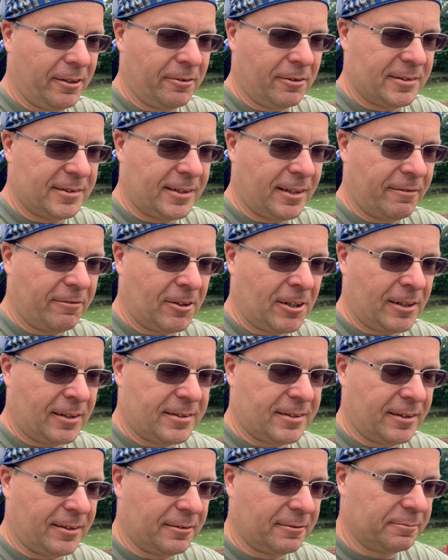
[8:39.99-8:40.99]
set of
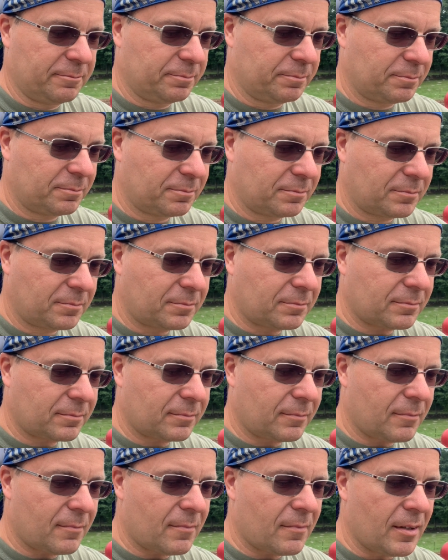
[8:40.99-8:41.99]
oxen.
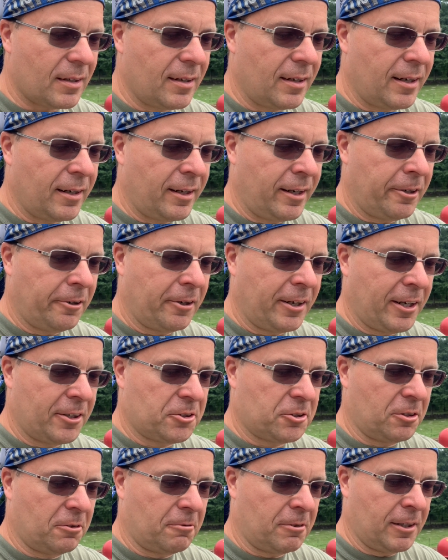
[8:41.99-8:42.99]
And
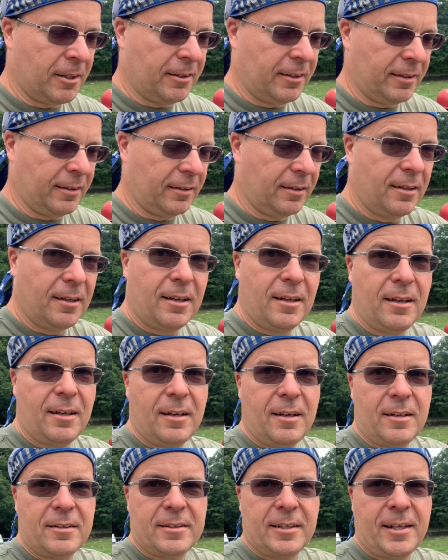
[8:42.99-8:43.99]
International wanted
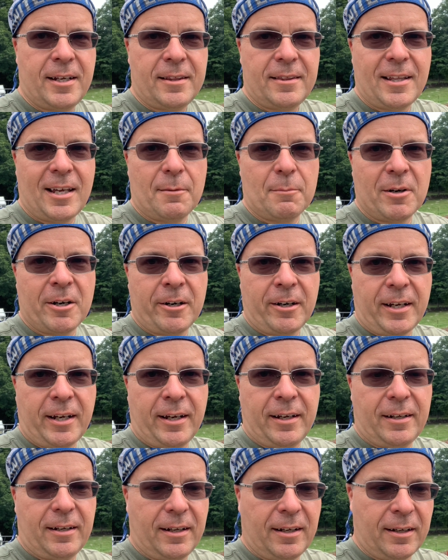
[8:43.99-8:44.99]
to hit that
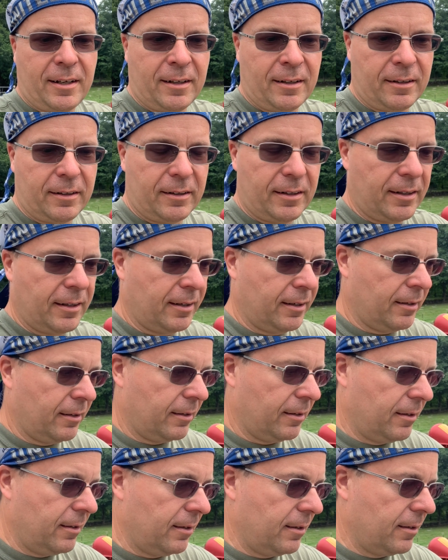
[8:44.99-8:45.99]
market and
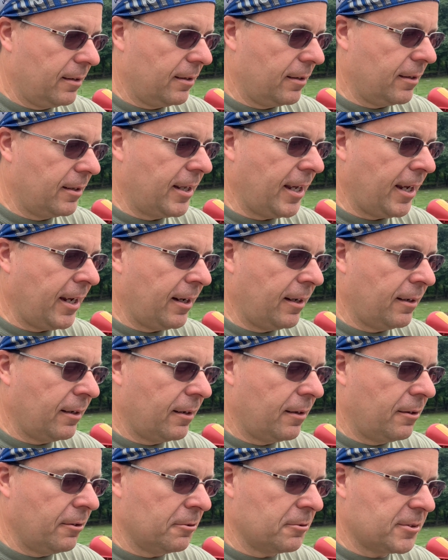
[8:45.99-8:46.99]
gain
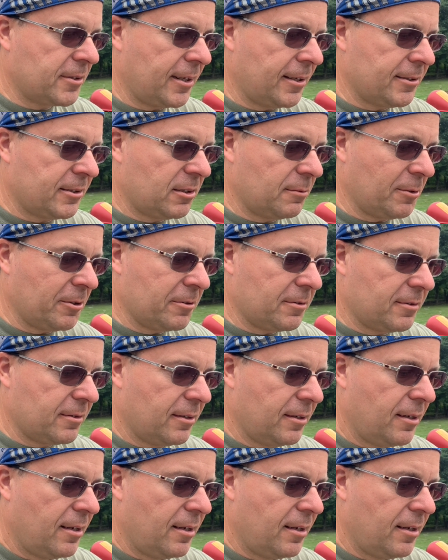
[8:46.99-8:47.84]
those customers.